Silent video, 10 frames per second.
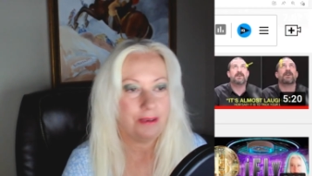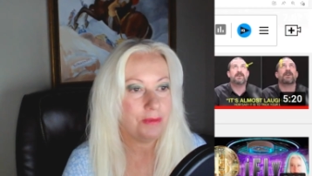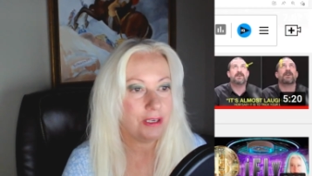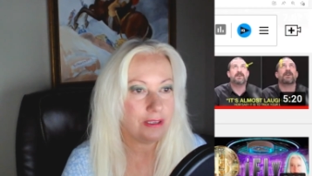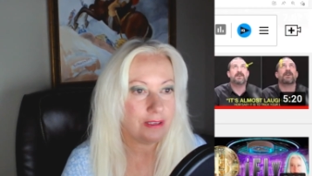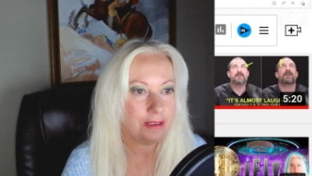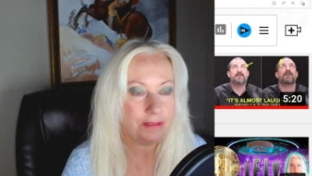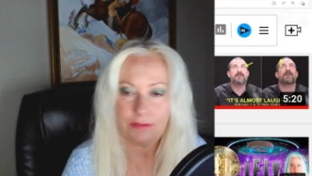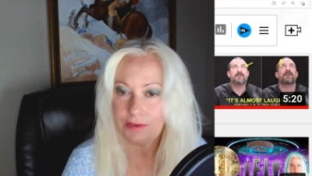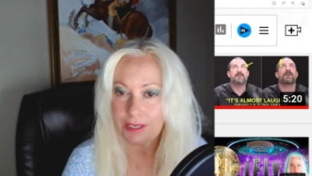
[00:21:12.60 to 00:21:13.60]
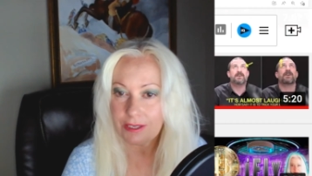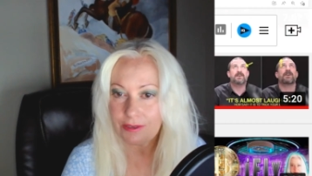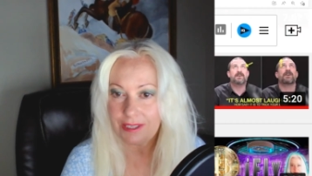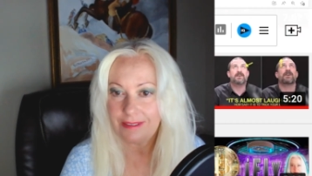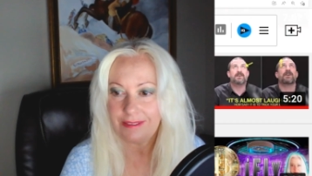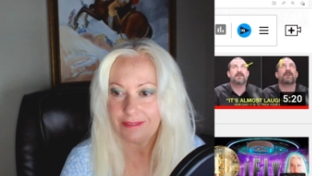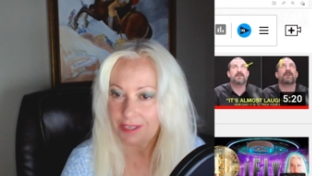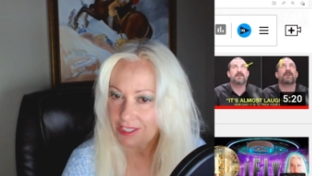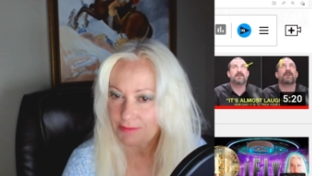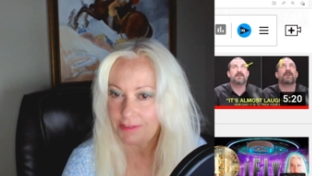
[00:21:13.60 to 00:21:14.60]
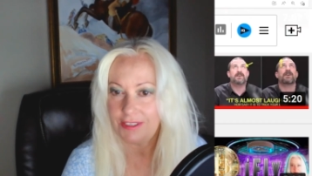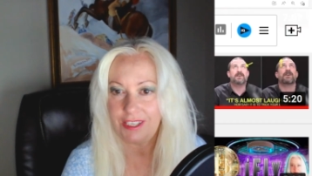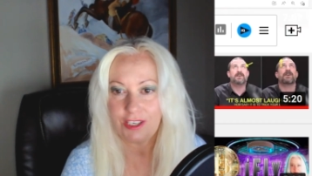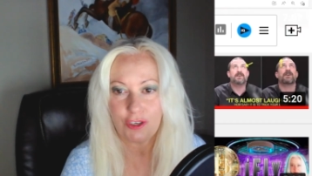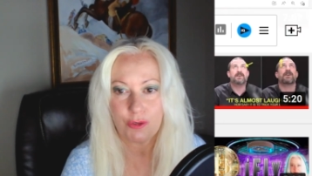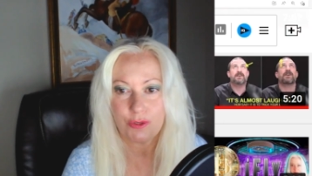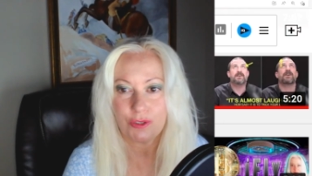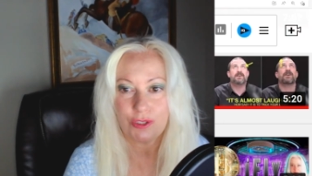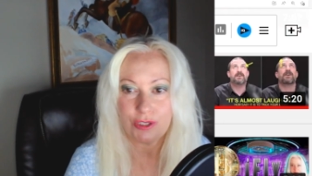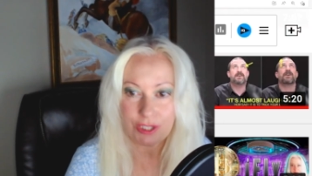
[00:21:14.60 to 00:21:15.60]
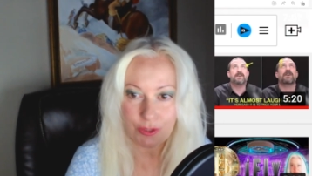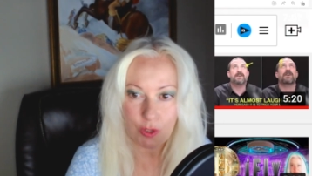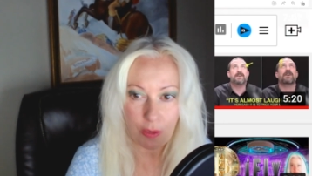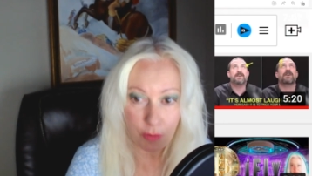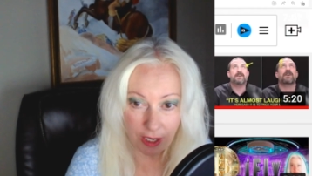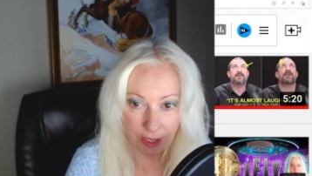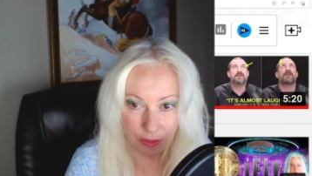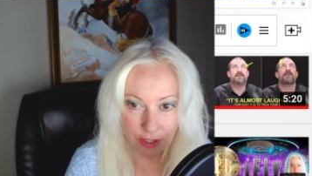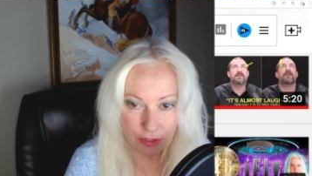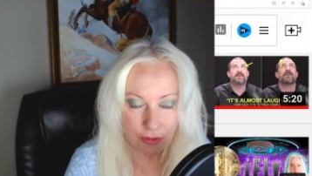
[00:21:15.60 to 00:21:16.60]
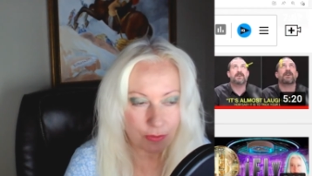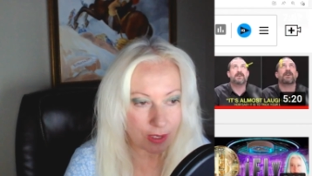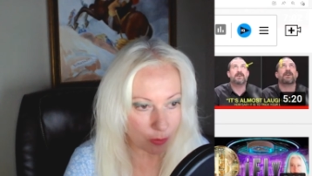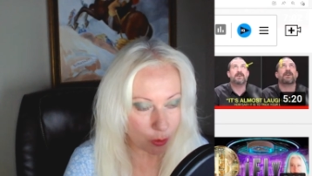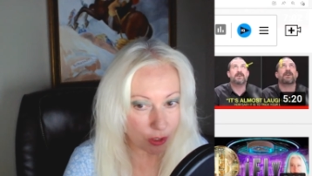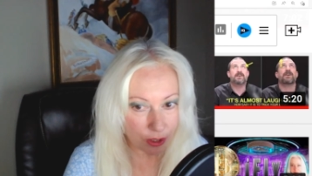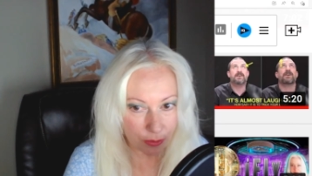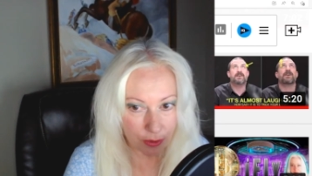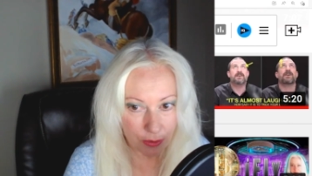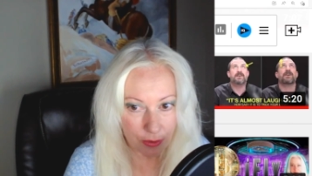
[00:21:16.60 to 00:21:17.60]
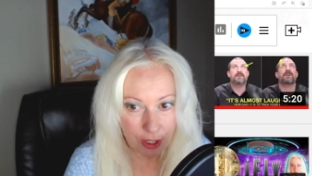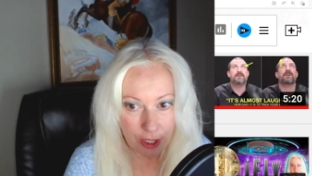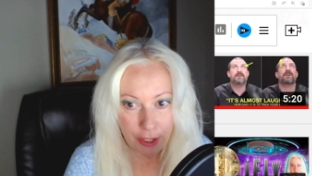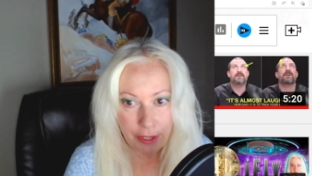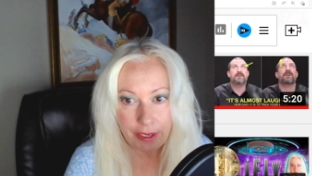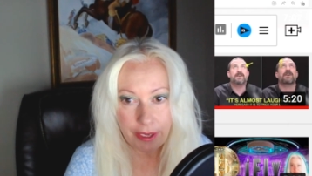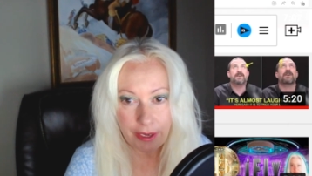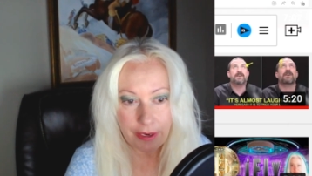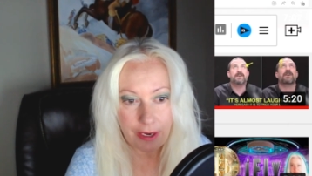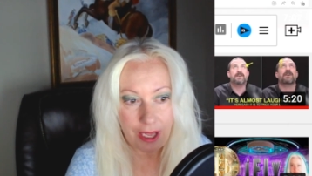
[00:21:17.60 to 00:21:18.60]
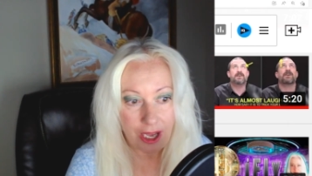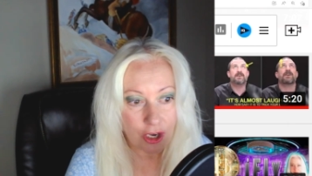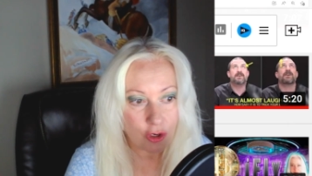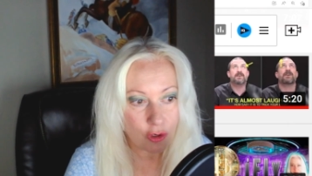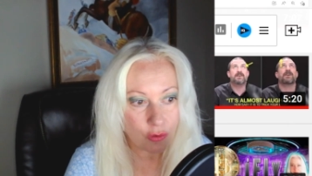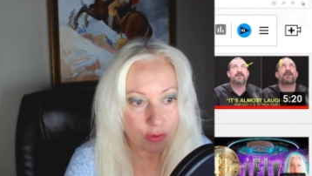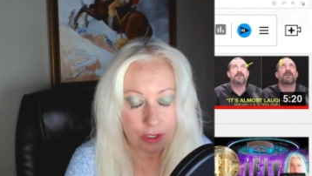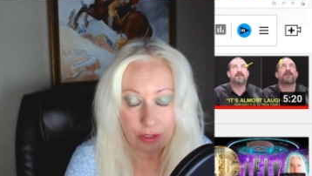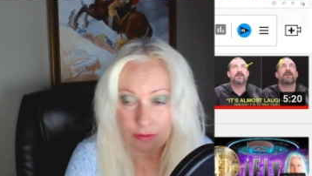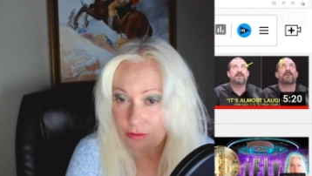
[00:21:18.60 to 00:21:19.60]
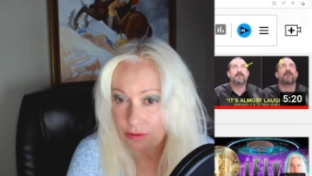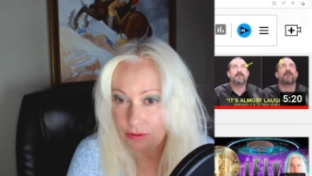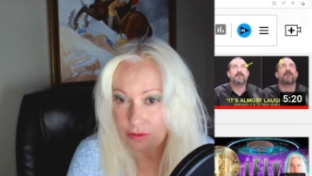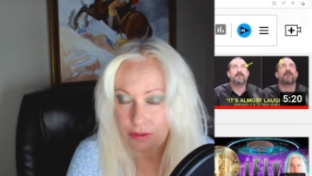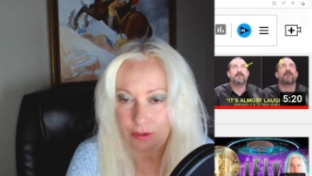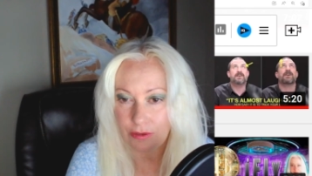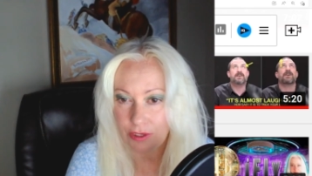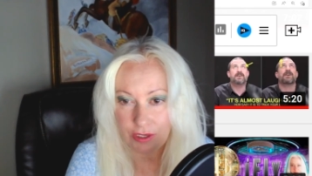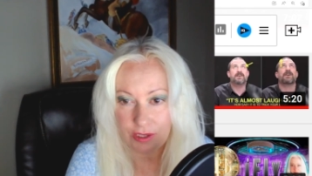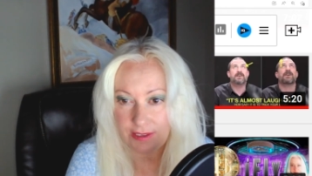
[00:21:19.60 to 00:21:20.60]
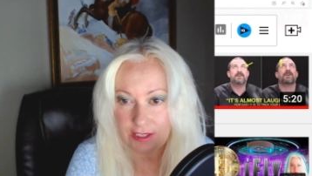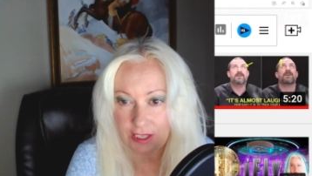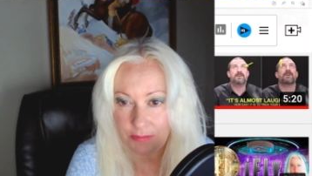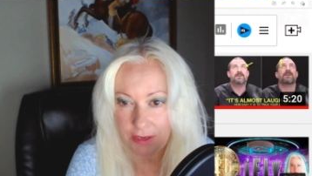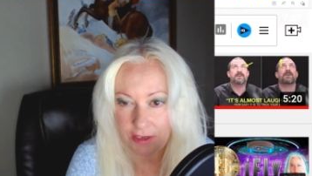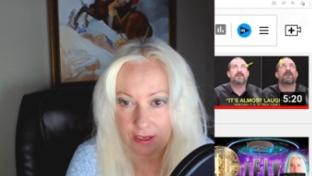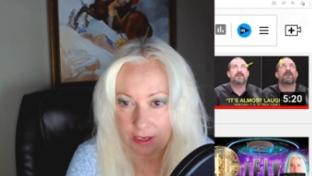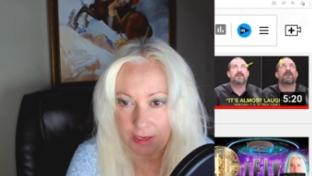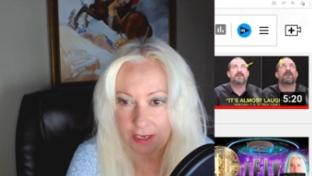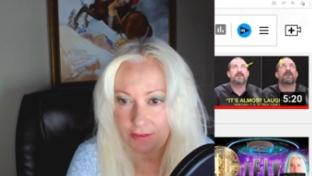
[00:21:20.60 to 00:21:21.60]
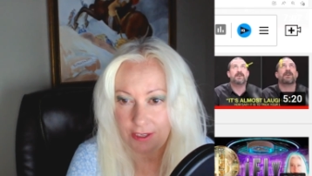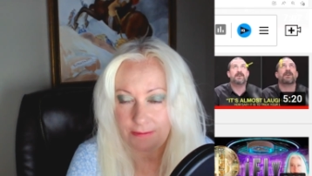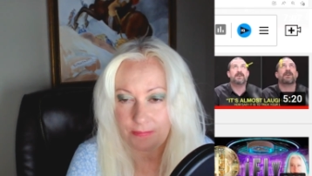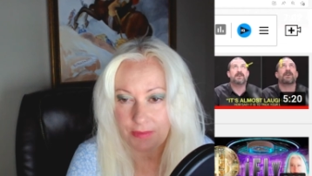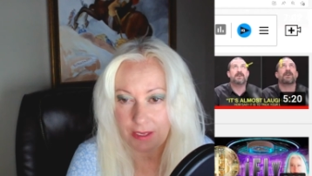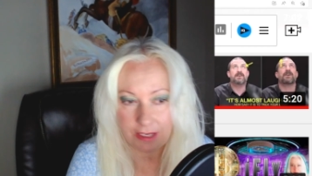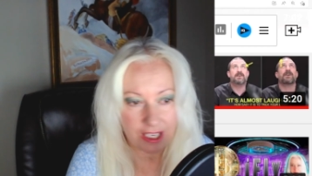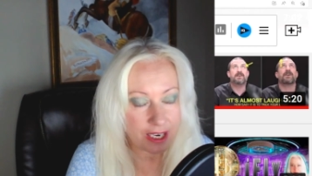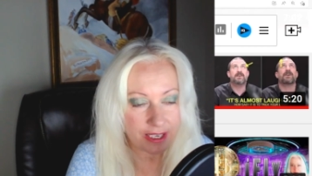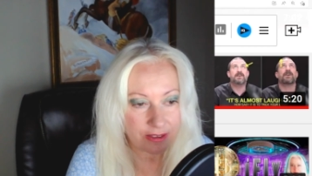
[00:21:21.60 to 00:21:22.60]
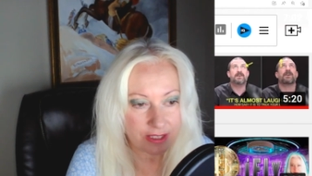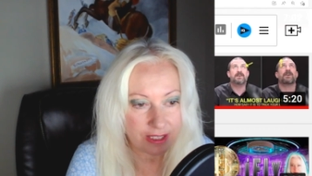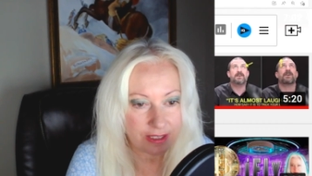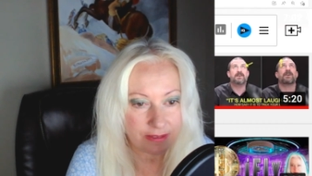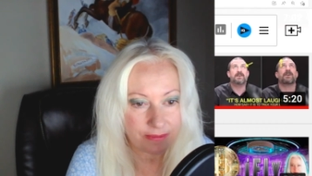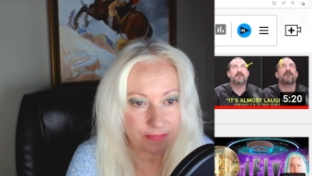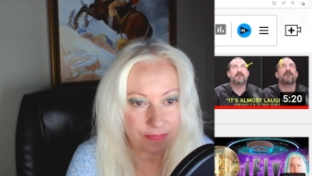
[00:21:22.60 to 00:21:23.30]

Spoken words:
But if you want to quit, watch my videos. You'll see what I went through, what I'm going through, and how, you know, only good things come out of it. I guarantee it.